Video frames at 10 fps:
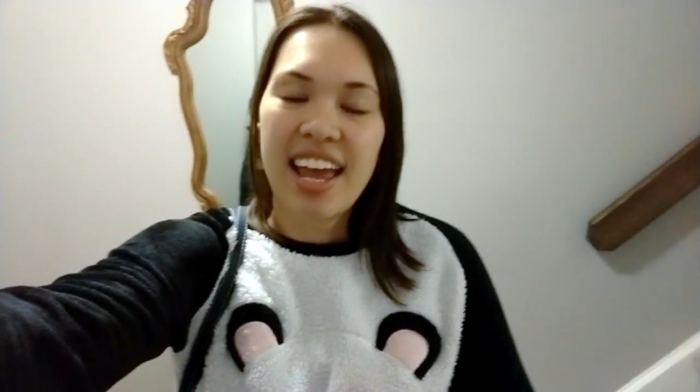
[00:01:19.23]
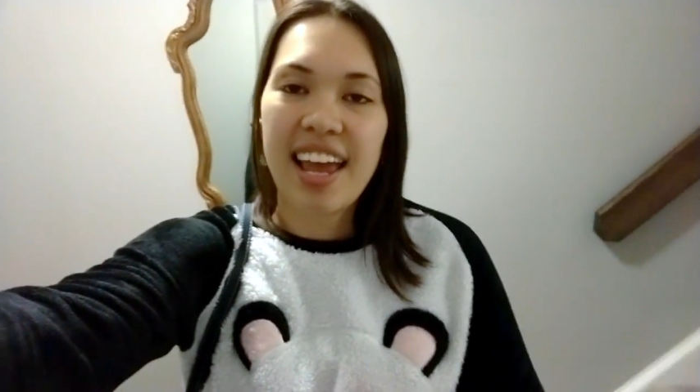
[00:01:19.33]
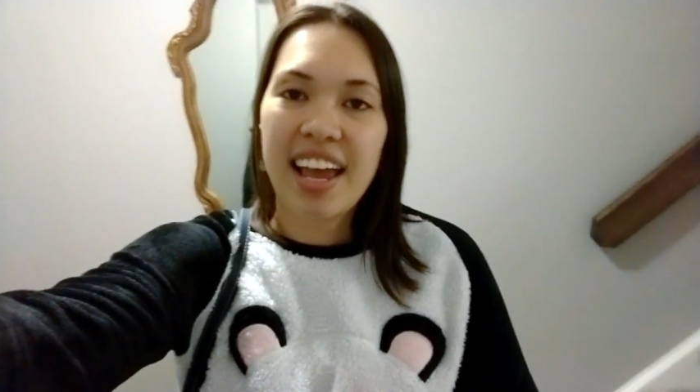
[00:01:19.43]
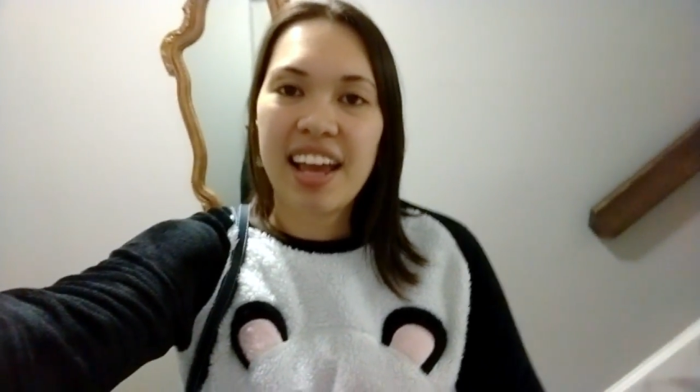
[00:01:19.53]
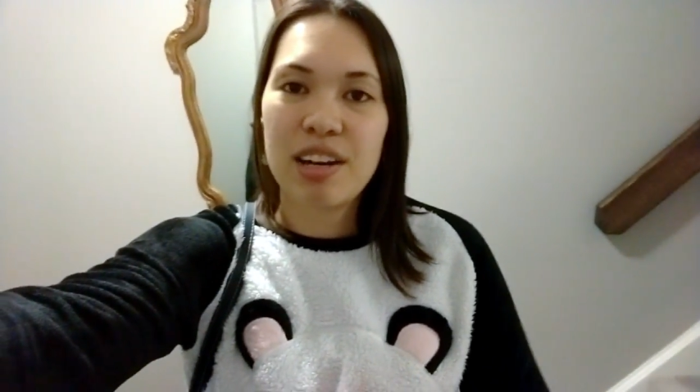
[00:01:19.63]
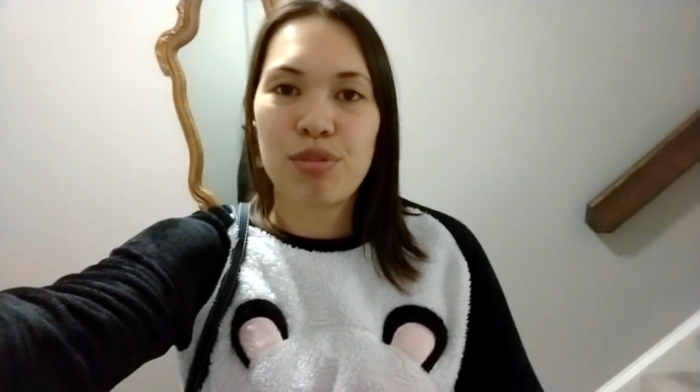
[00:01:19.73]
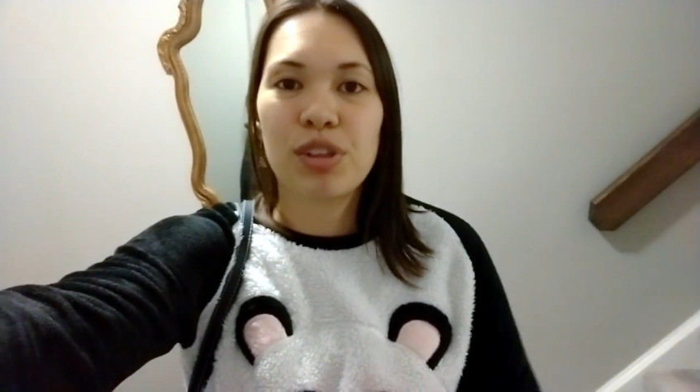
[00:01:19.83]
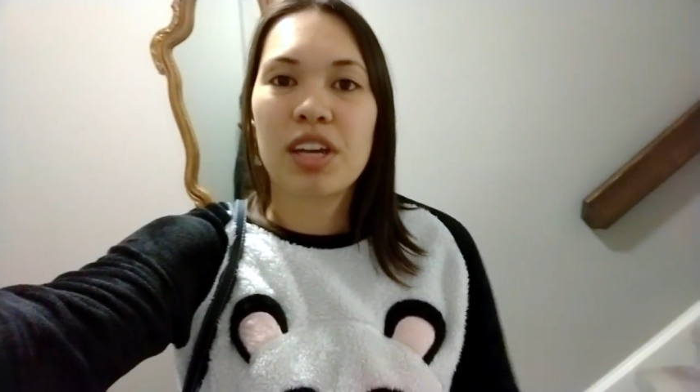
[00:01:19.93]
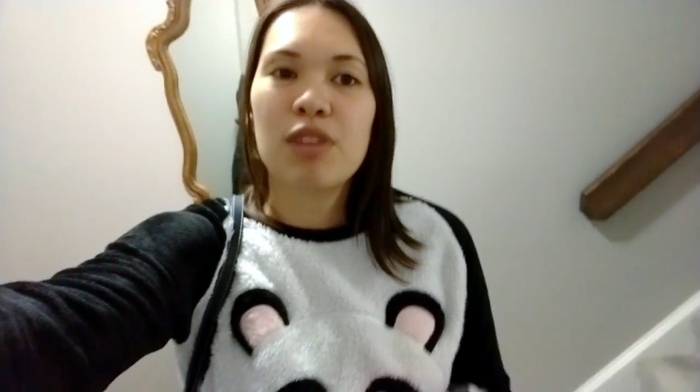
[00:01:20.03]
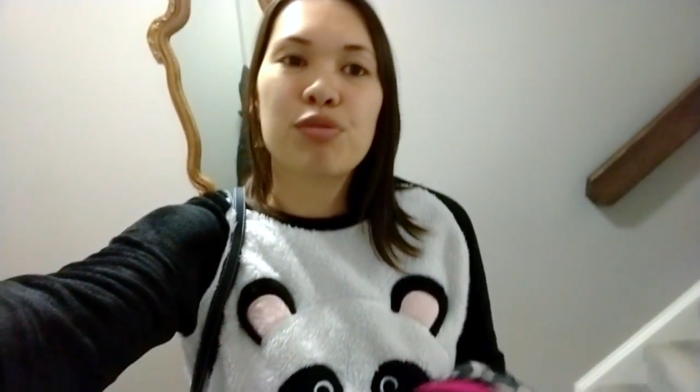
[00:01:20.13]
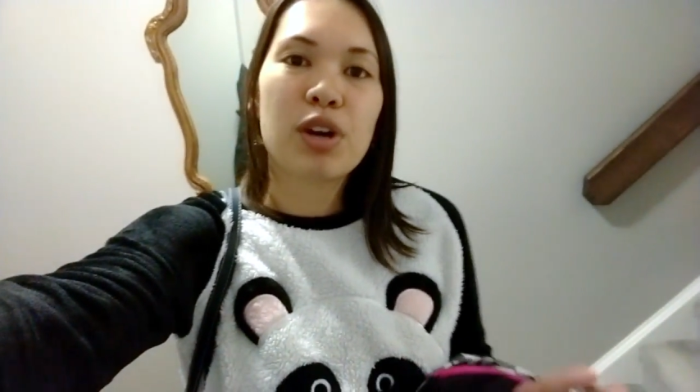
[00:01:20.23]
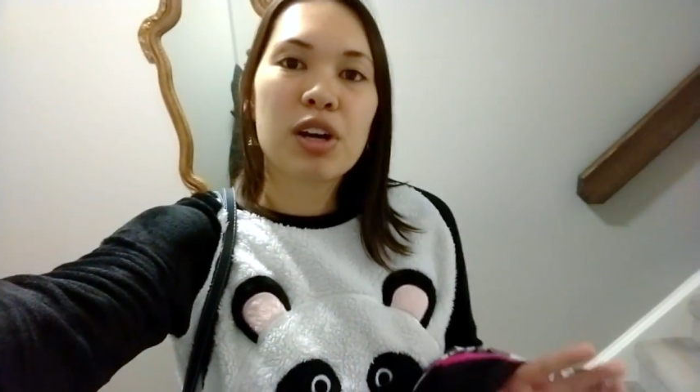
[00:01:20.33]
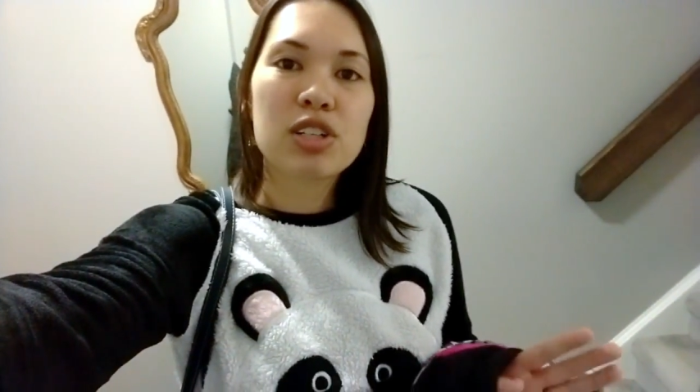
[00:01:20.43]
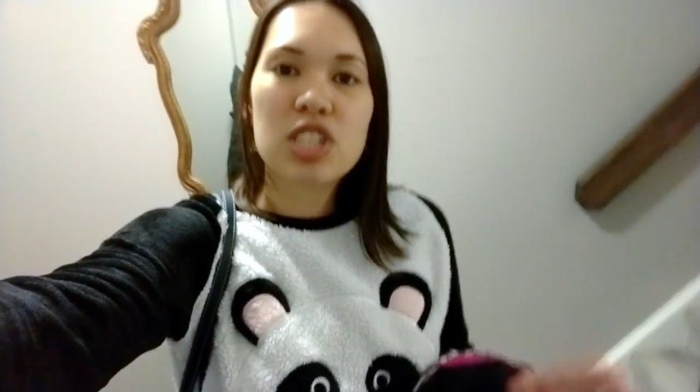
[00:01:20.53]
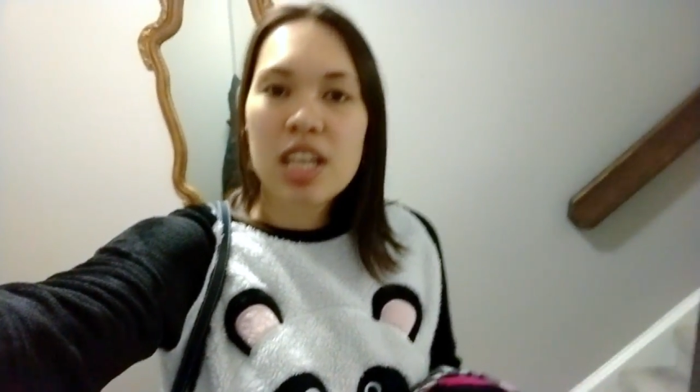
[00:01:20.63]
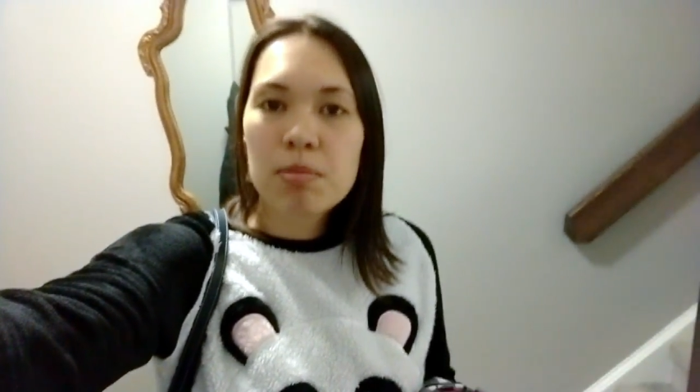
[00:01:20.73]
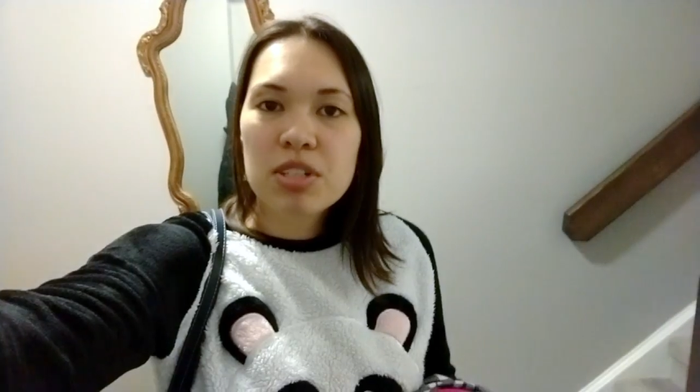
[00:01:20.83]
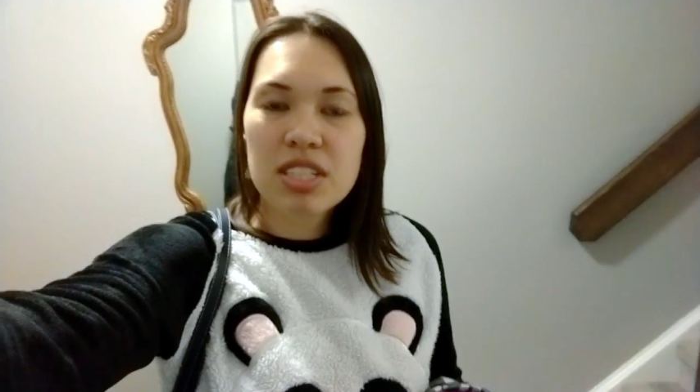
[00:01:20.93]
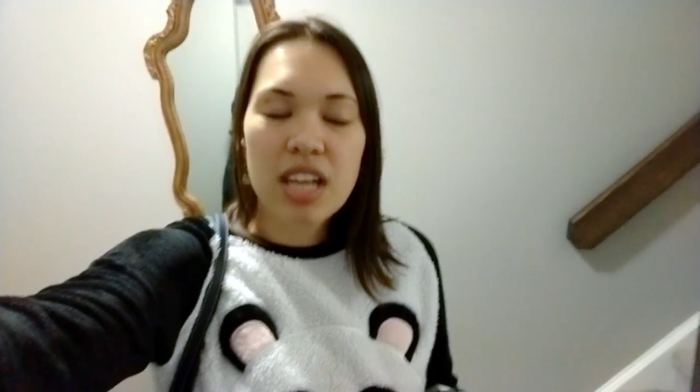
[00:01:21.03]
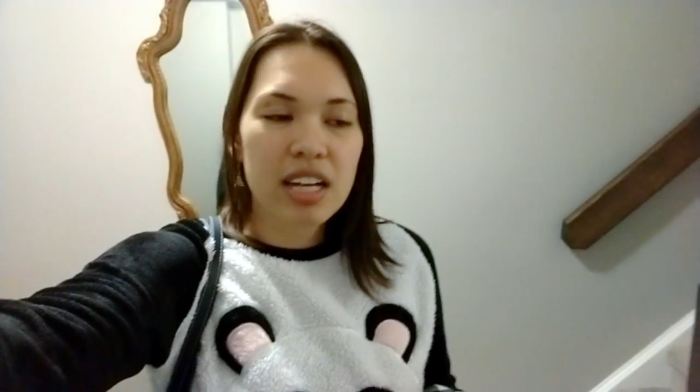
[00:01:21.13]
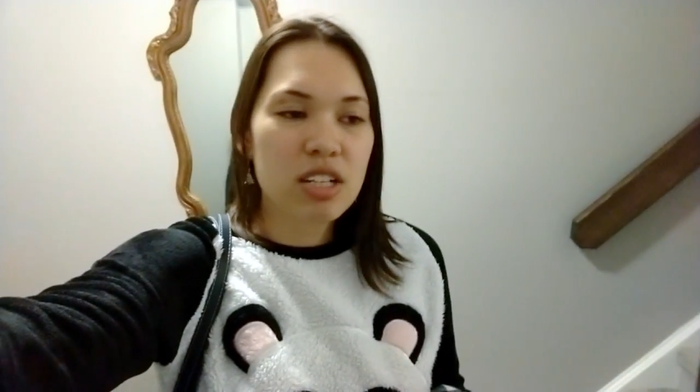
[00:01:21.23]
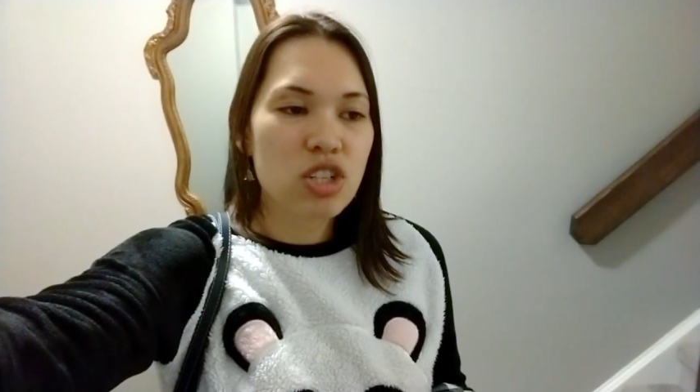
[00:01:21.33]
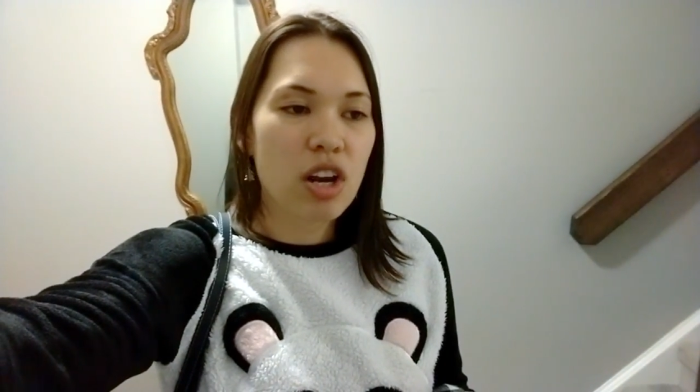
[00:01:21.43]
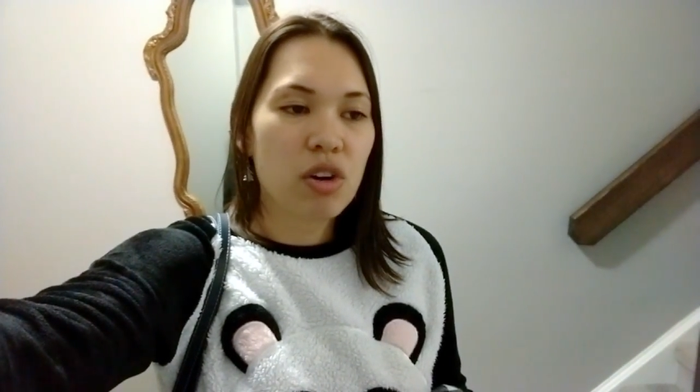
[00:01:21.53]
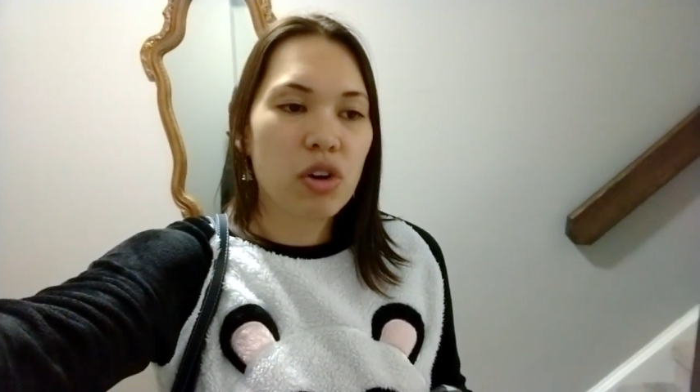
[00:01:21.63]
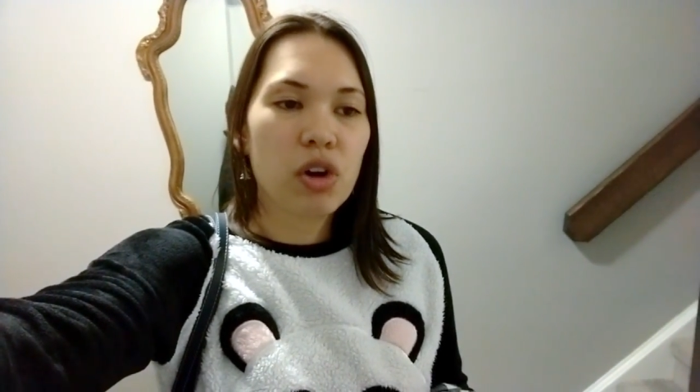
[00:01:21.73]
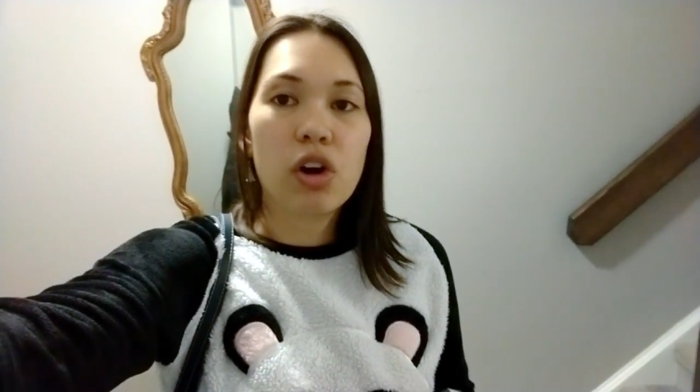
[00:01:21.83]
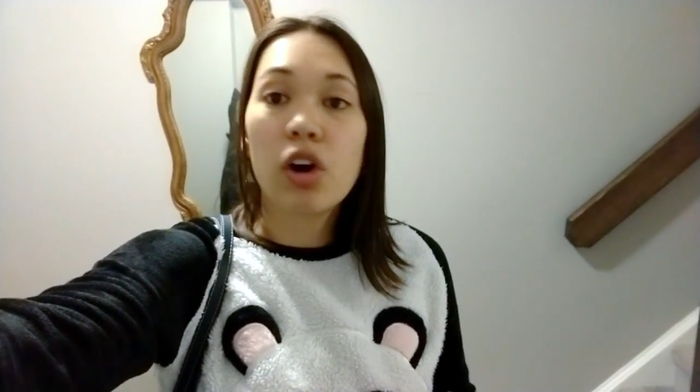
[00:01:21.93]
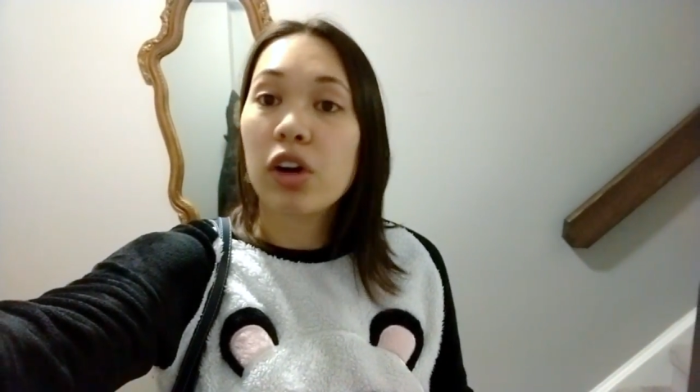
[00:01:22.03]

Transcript: And if you're looking for cheap, just kind of general